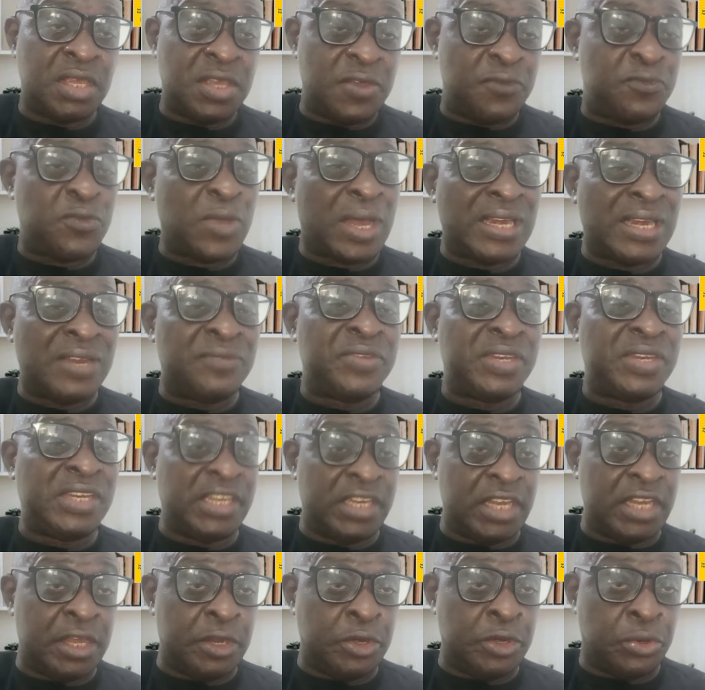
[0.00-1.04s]
If you are living
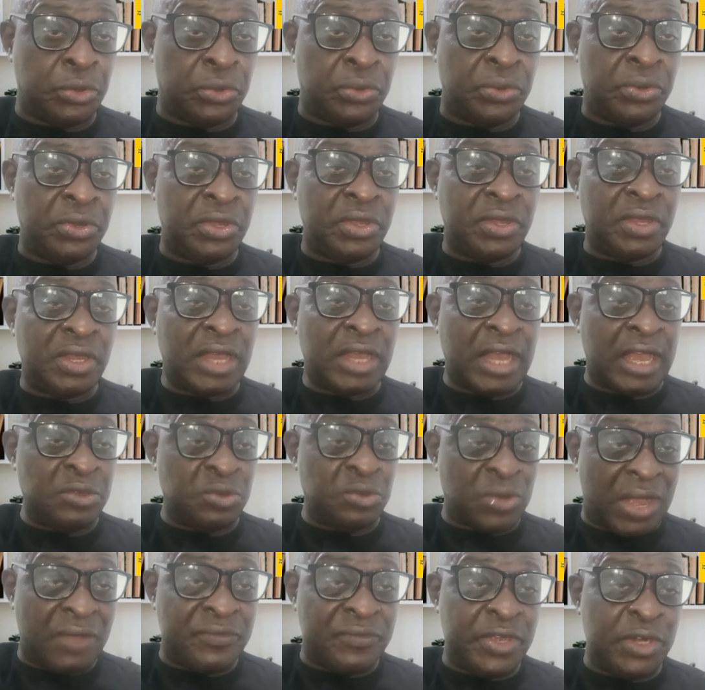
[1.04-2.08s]
in Edo
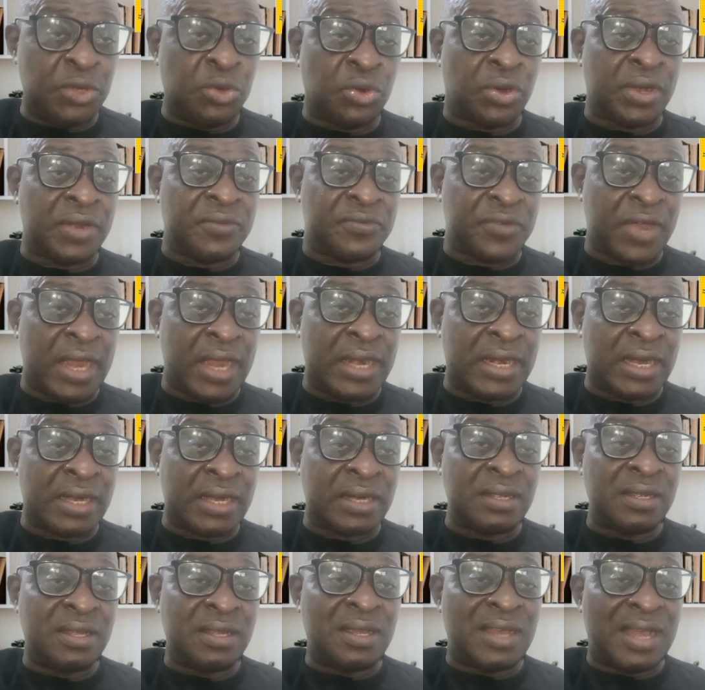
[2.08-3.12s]
and you have Edo
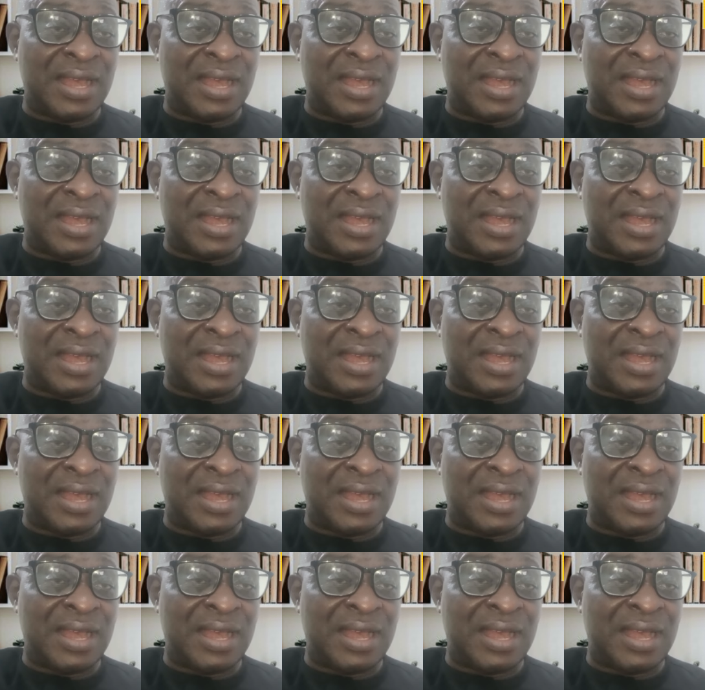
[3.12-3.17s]
refinery,